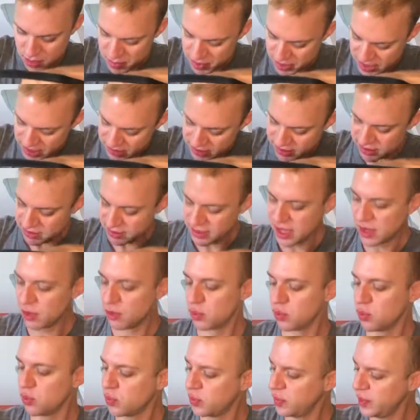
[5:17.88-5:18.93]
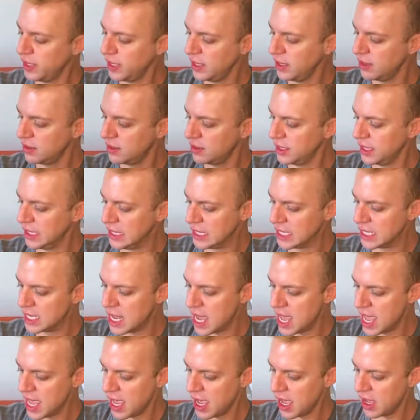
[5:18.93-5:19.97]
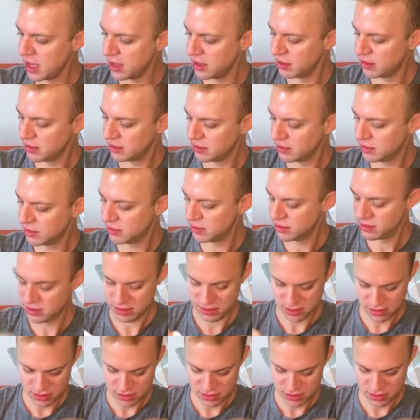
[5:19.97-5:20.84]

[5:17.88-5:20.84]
But this is like really nice.